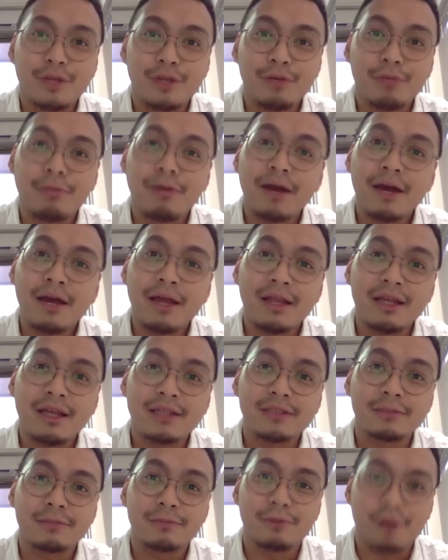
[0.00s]
buy
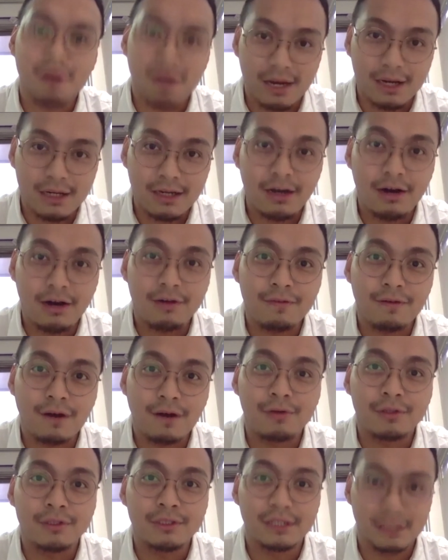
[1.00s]
this product of
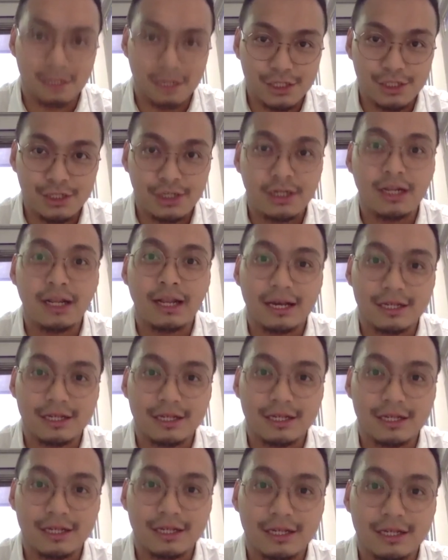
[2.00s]
our signature
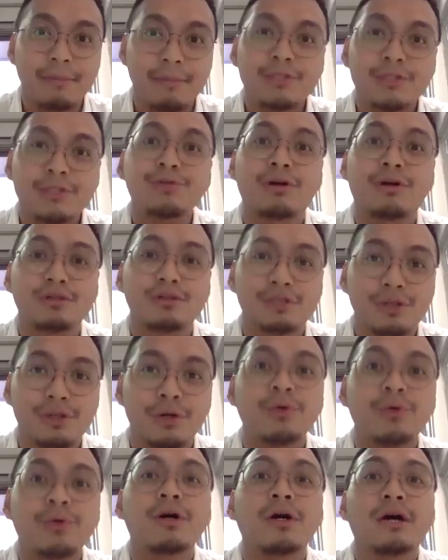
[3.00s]
collection, that means you
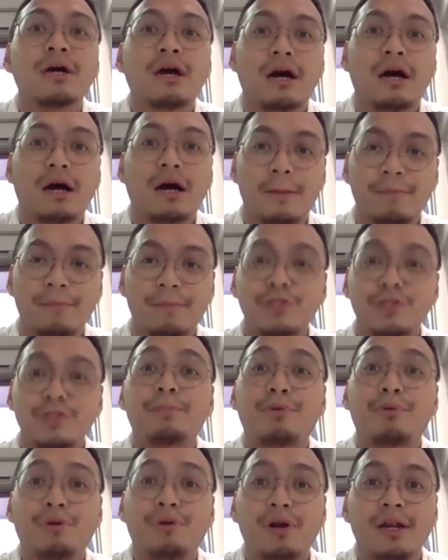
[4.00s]
also
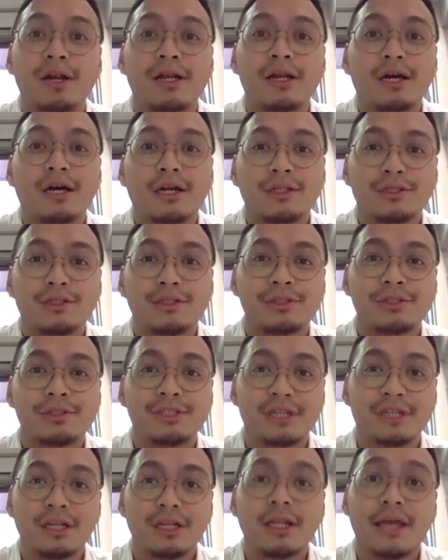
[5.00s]
support a
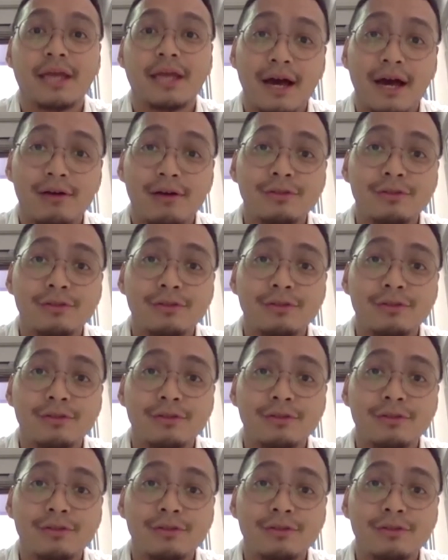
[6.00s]
surgical gown